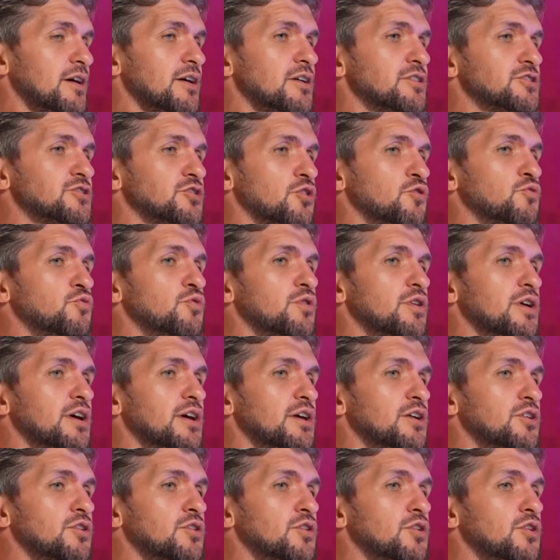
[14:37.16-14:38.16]
So
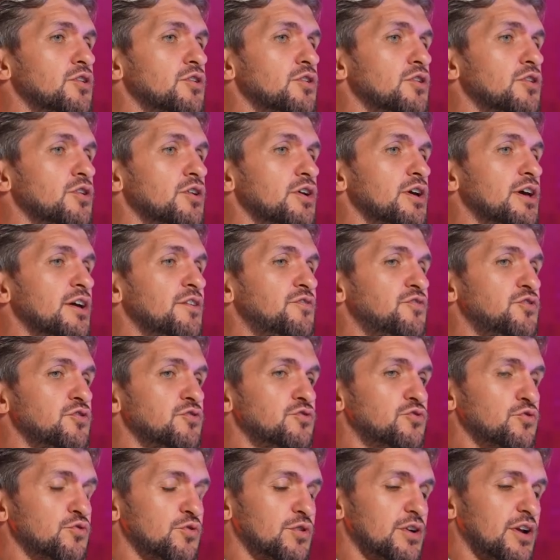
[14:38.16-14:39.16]
if you
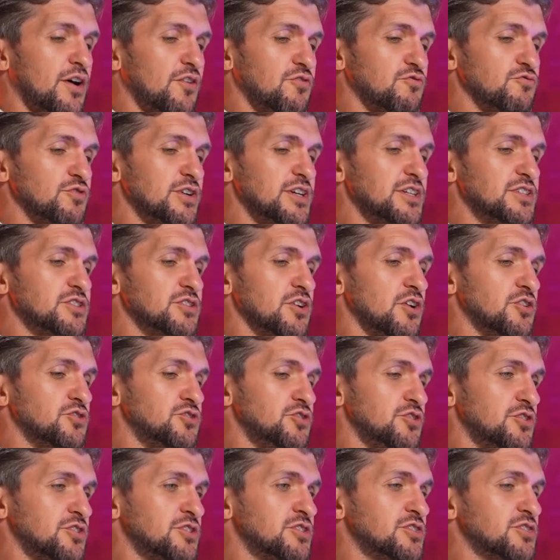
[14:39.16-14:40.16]
do enough research,
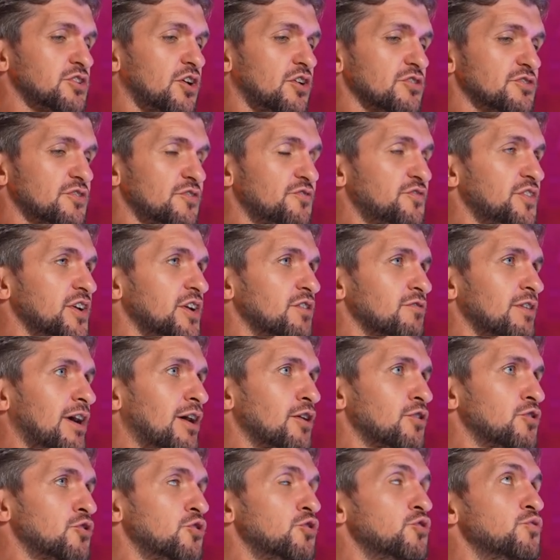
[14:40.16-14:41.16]
you can start to figure
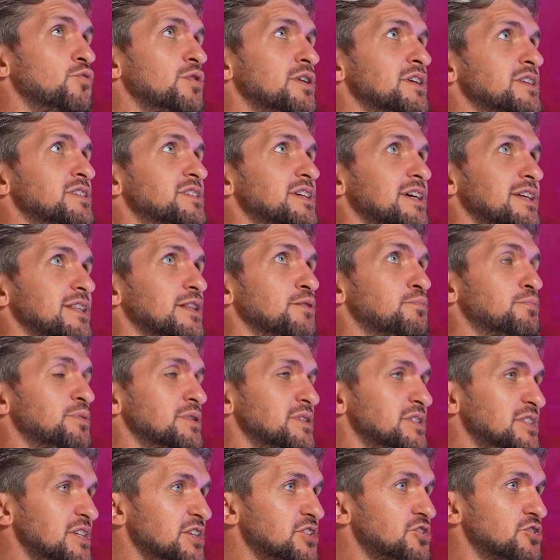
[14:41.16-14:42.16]
out who is in the
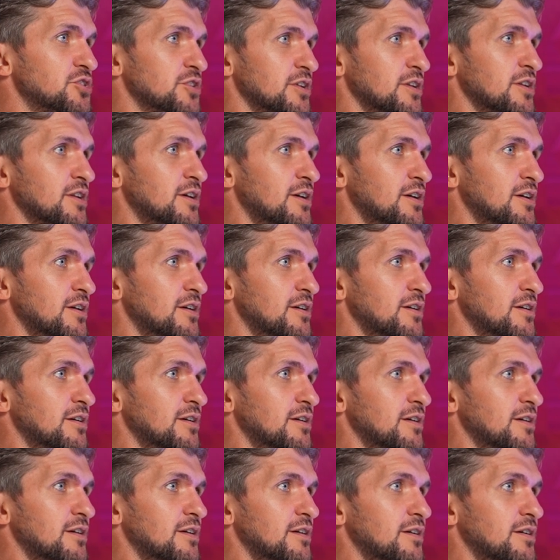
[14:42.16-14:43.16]
position
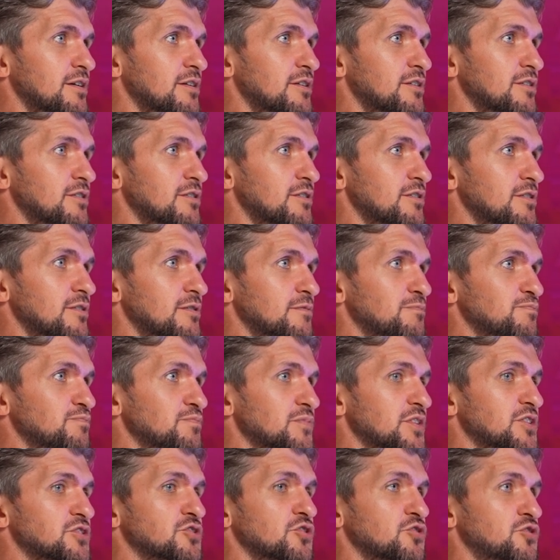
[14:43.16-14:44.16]

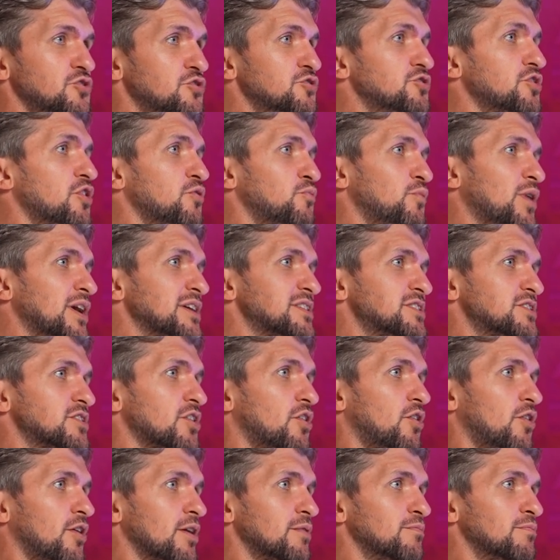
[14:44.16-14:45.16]
so you don't waste
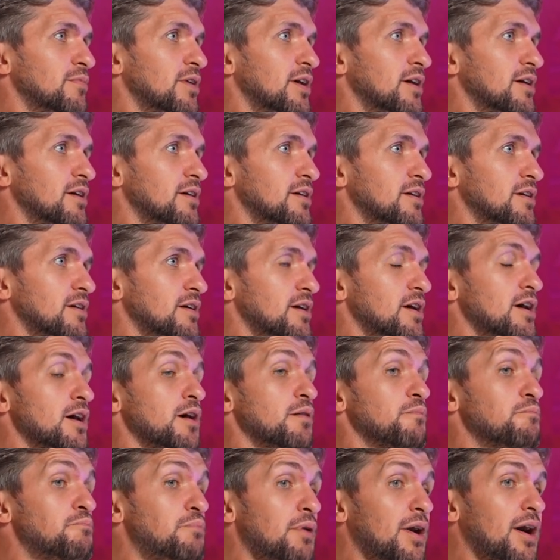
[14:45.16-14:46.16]
time.
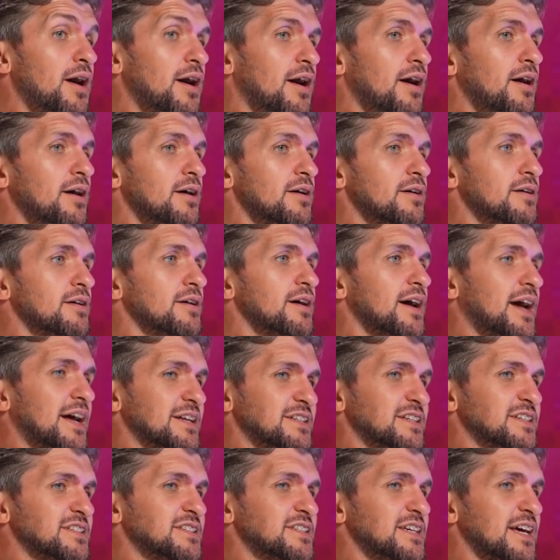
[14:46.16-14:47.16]
But
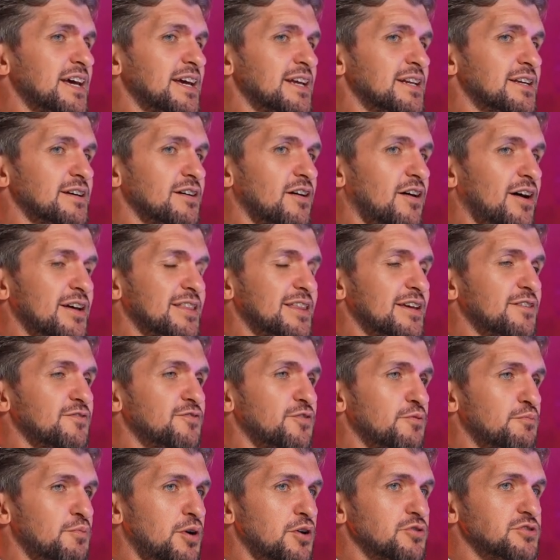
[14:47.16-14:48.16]
as I said, I think
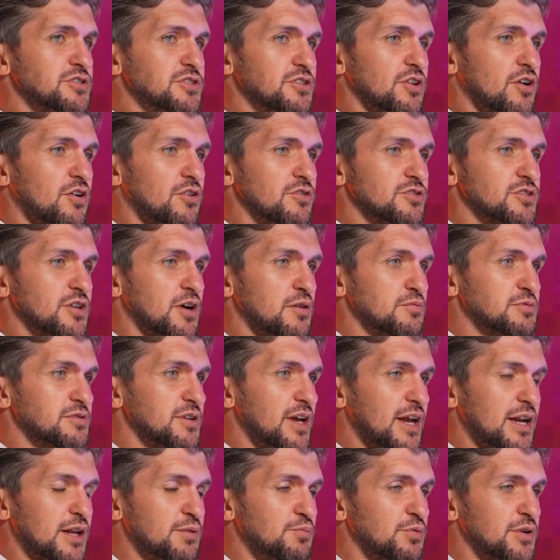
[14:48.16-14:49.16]
for most startups,
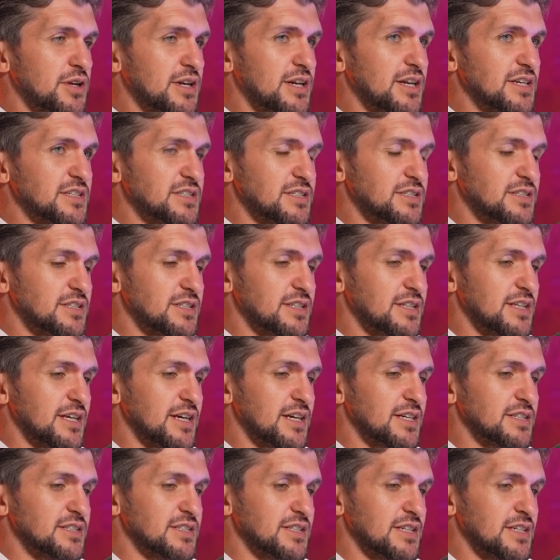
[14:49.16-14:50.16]
anybody listening to
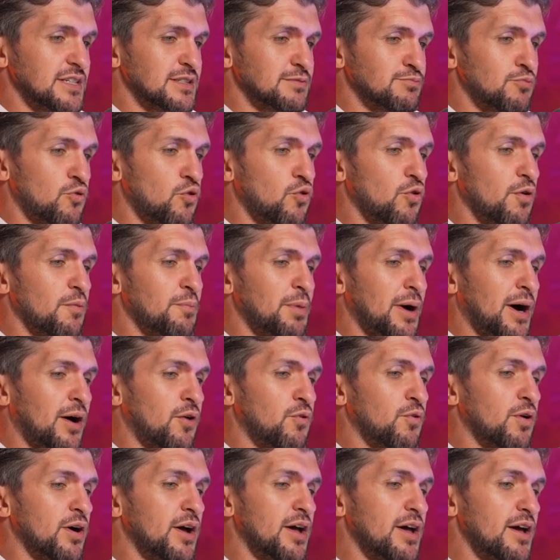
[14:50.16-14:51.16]
this is more
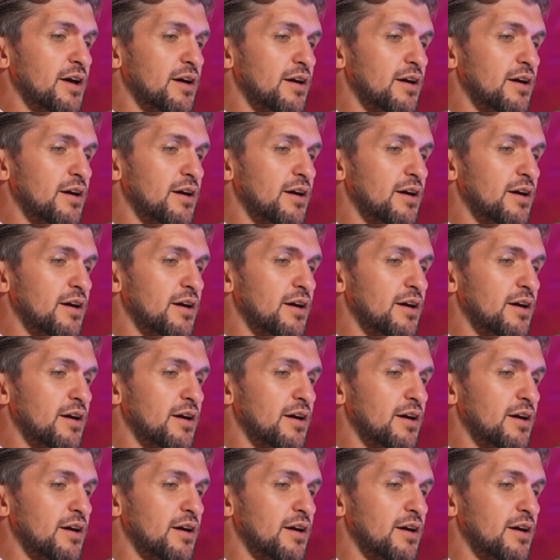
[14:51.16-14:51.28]
about